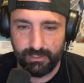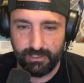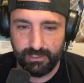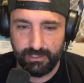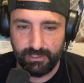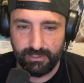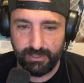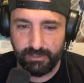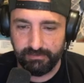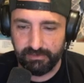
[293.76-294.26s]

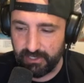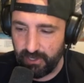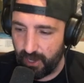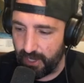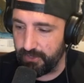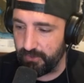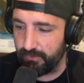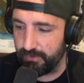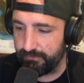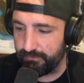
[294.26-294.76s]
They have a
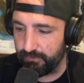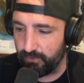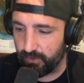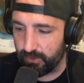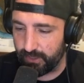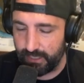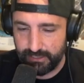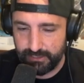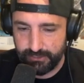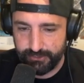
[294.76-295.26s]
condo in
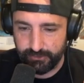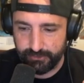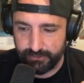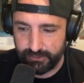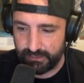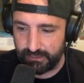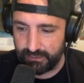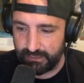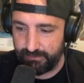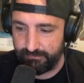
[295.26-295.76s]
Florida, and she'll just
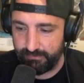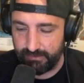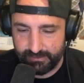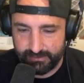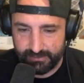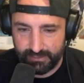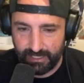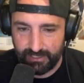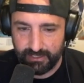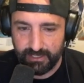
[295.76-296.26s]
leave. And it's
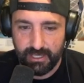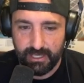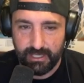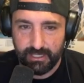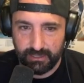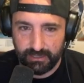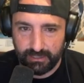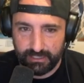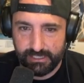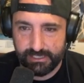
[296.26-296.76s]
like
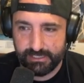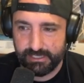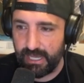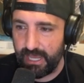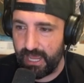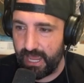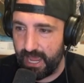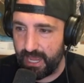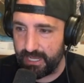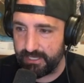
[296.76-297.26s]
Lisa
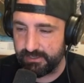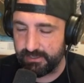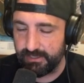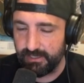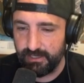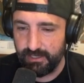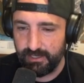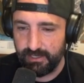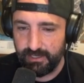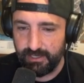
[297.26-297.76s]
has
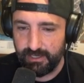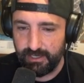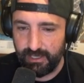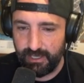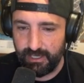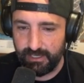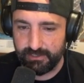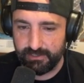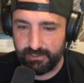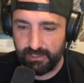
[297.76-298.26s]

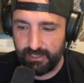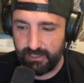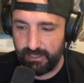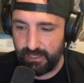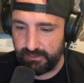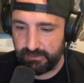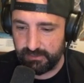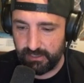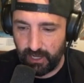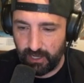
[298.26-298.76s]
it
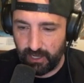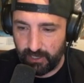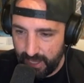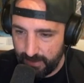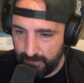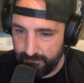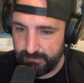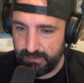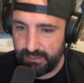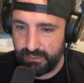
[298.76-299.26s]
is on
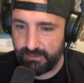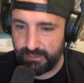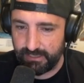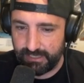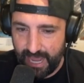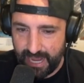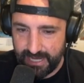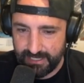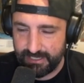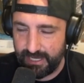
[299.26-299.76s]
empty. The
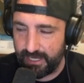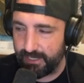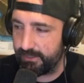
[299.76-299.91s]
gas tank is